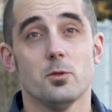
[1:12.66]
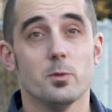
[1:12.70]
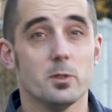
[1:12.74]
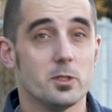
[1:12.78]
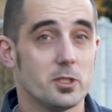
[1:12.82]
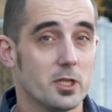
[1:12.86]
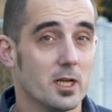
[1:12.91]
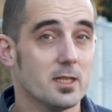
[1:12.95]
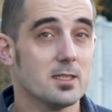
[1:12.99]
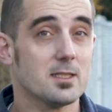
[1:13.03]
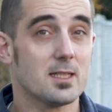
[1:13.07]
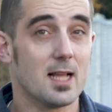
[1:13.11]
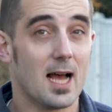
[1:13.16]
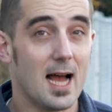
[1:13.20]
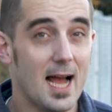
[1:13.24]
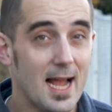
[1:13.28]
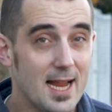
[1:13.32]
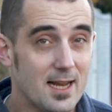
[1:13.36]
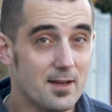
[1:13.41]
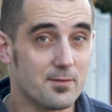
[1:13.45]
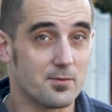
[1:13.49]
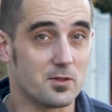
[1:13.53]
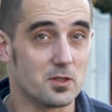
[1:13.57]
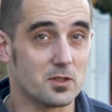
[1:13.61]
To adjust the
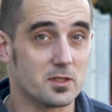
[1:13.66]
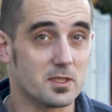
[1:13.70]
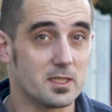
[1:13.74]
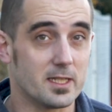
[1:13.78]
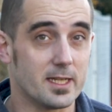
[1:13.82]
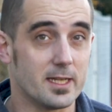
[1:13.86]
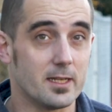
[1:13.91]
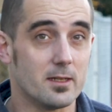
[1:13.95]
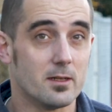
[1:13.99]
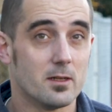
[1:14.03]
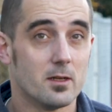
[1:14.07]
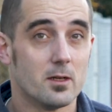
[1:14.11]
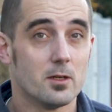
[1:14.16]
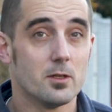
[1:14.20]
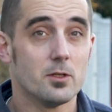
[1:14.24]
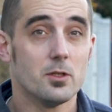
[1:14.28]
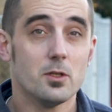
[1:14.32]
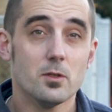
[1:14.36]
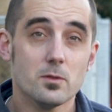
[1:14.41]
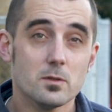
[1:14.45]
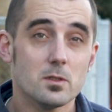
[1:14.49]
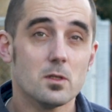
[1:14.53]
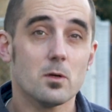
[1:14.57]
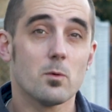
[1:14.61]
height of your seat,
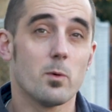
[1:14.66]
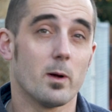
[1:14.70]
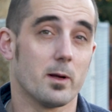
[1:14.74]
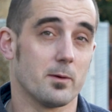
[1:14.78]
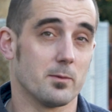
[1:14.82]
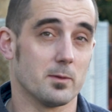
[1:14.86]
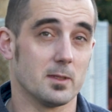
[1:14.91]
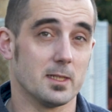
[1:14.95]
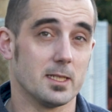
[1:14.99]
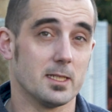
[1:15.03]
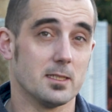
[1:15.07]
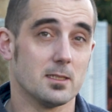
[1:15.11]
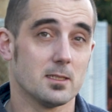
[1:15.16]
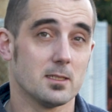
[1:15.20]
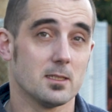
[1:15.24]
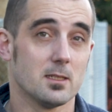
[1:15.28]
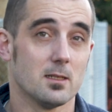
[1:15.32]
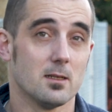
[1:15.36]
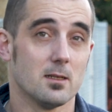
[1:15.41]
use the quick release.